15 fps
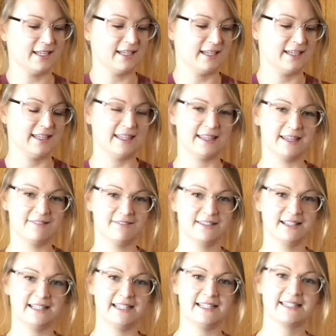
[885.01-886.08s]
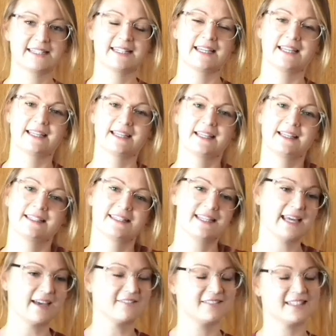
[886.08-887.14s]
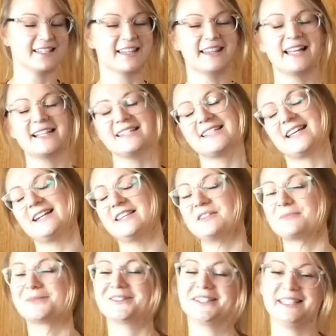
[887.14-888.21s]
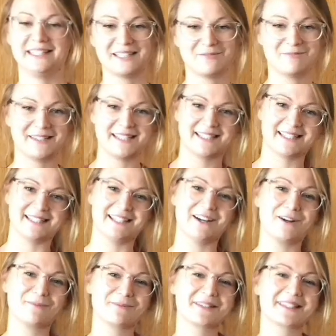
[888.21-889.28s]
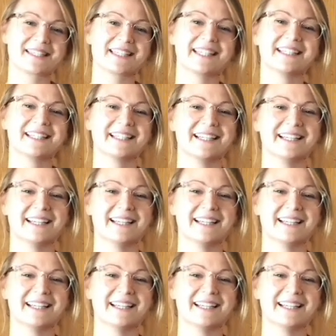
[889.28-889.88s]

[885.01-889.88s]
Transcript: and a release. See how I feel on that side of the body compared to the opposite.